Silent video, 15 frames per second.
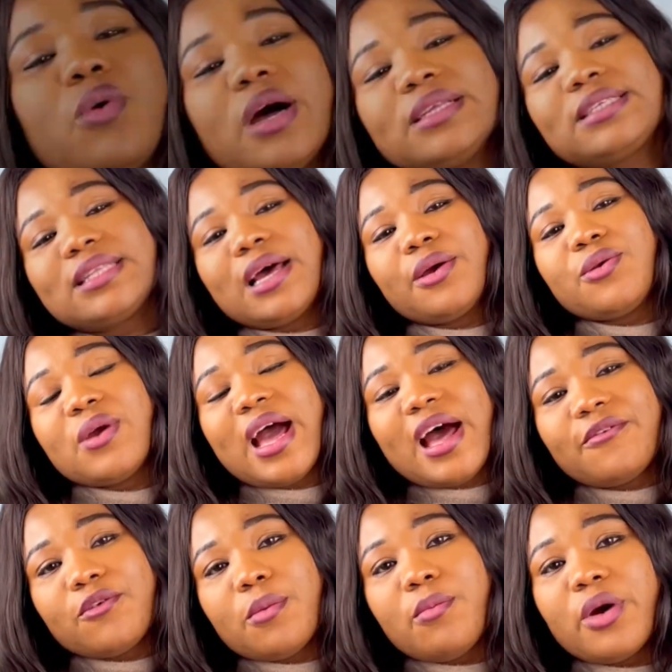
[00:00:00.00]
once now you
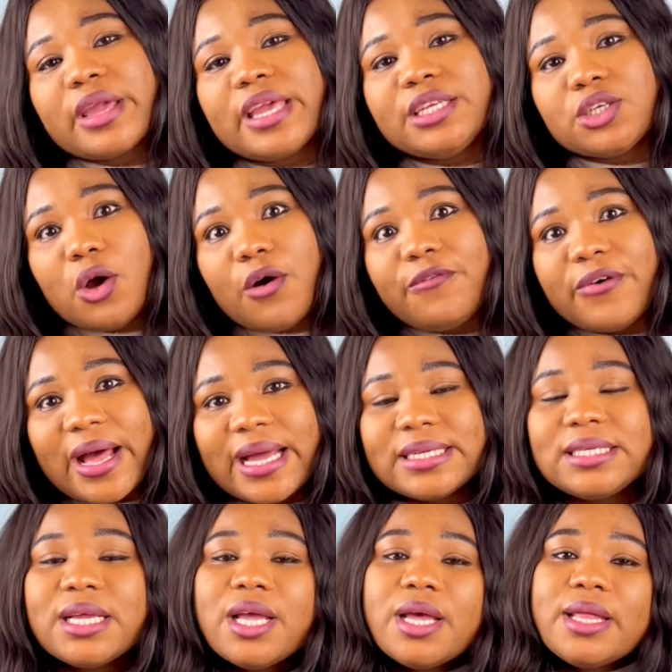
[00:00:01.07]
have your mortgage offered,
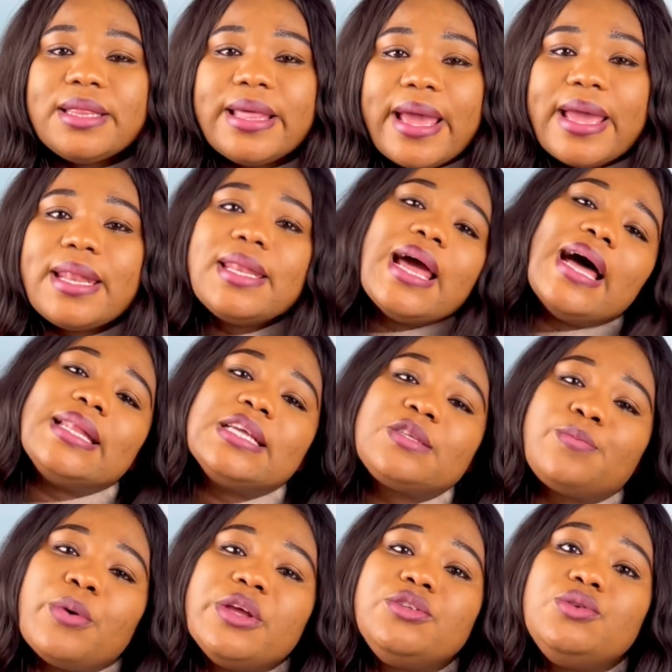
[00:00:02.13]
then at
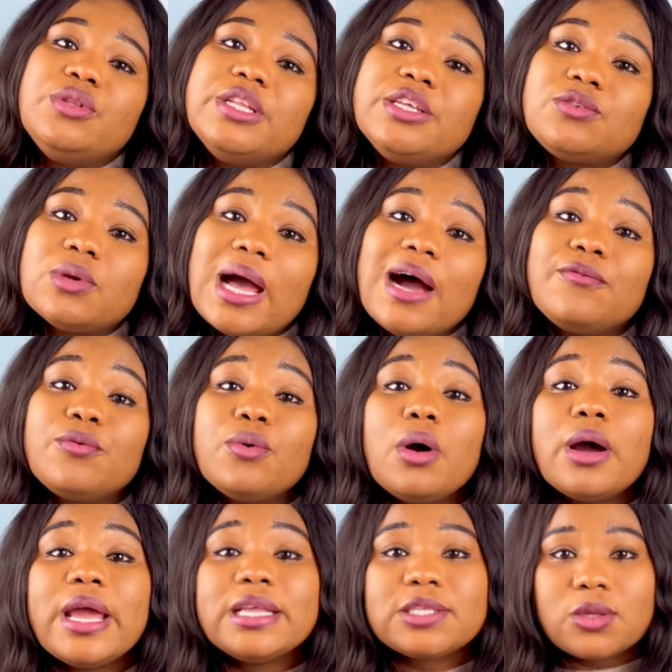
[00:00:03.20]
this point you need to have
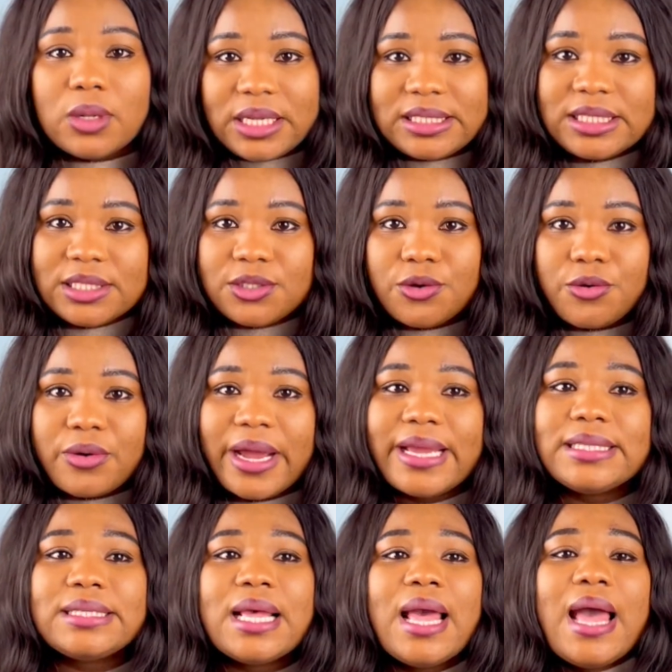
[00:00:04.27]
a solicitor,
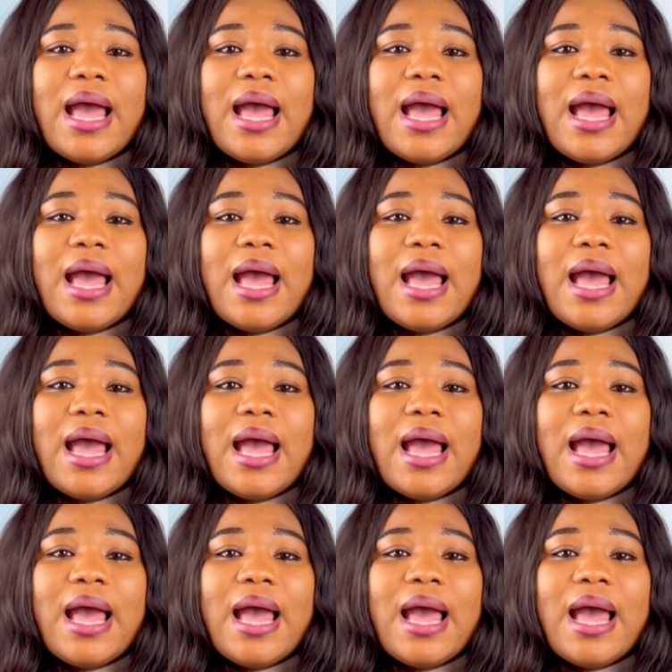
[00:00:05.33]
right?